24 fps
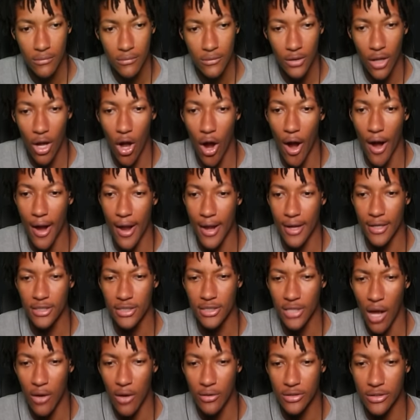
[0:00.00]
Oh yeah, this
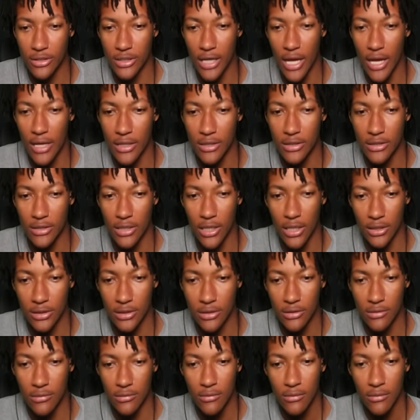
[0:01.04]
house is getting
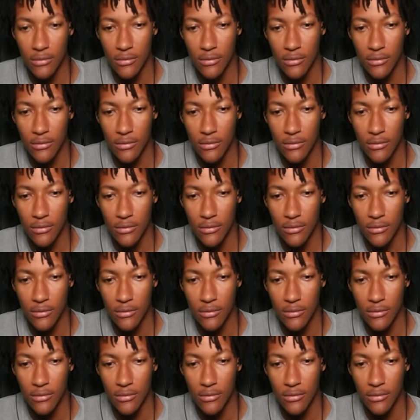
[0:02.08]
disgusting.